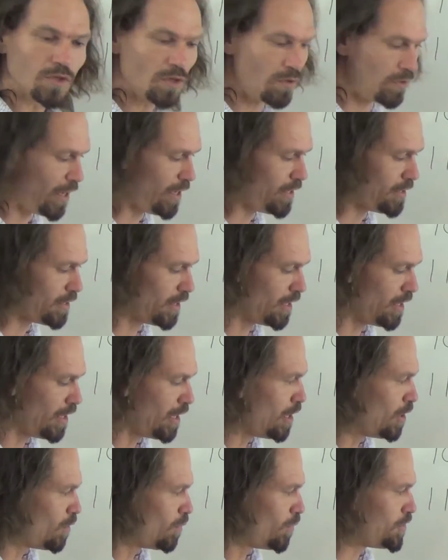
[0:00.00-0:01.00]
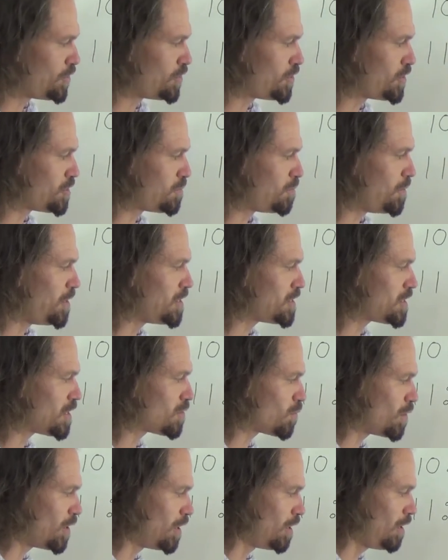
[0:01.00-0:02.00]
All right? Which just means that,
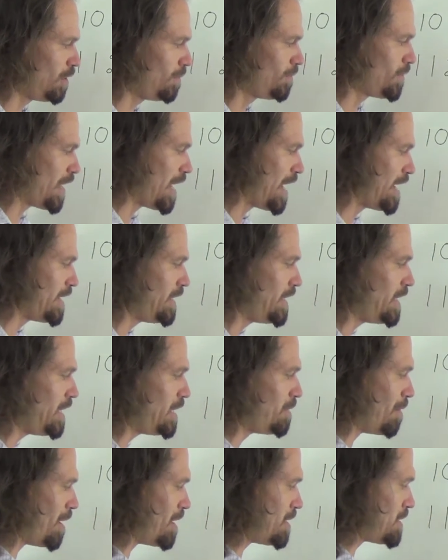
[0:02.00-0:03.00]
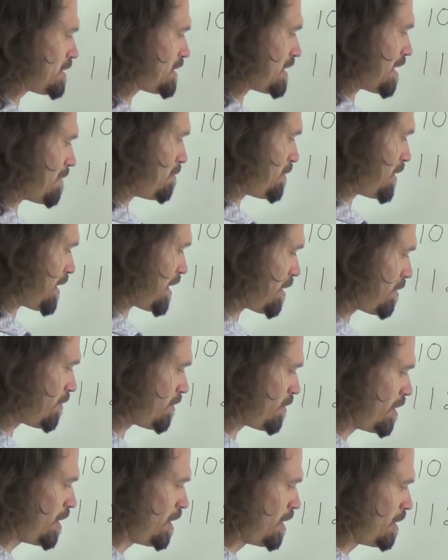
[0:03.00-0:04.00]
well, I need my sum
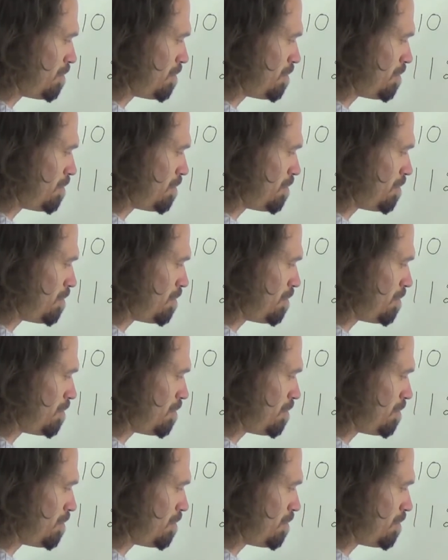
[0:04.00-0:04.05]
there.